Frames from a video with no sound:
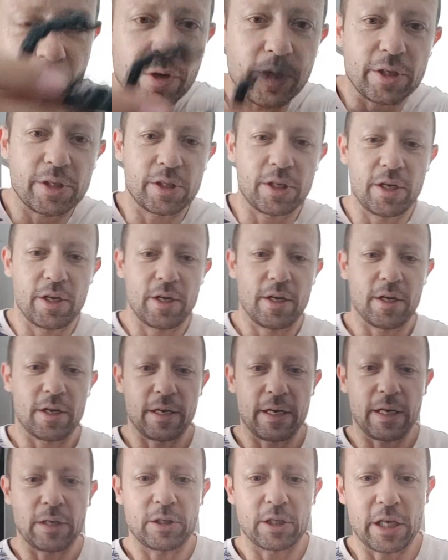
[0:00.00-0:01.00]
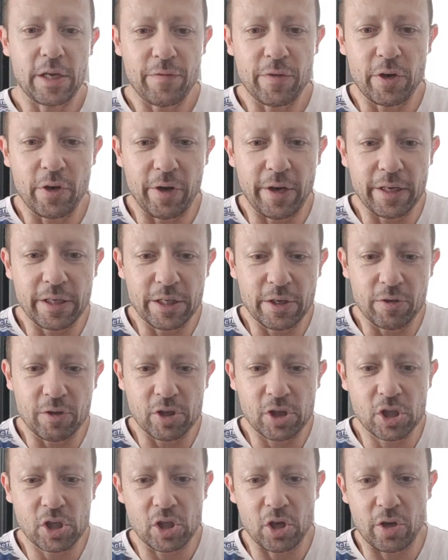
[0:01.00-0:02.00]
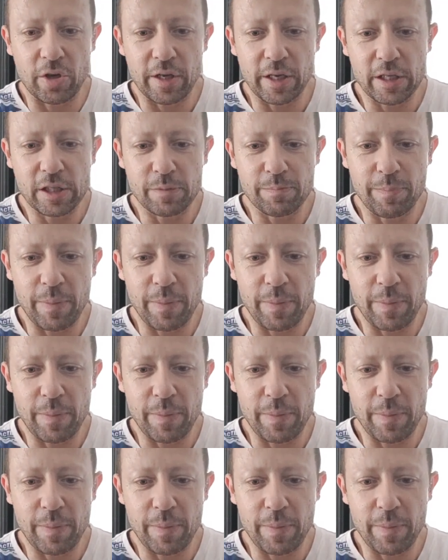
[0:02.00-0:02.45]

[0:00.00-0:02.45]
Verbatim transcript: nice. Now, to give an idea of size,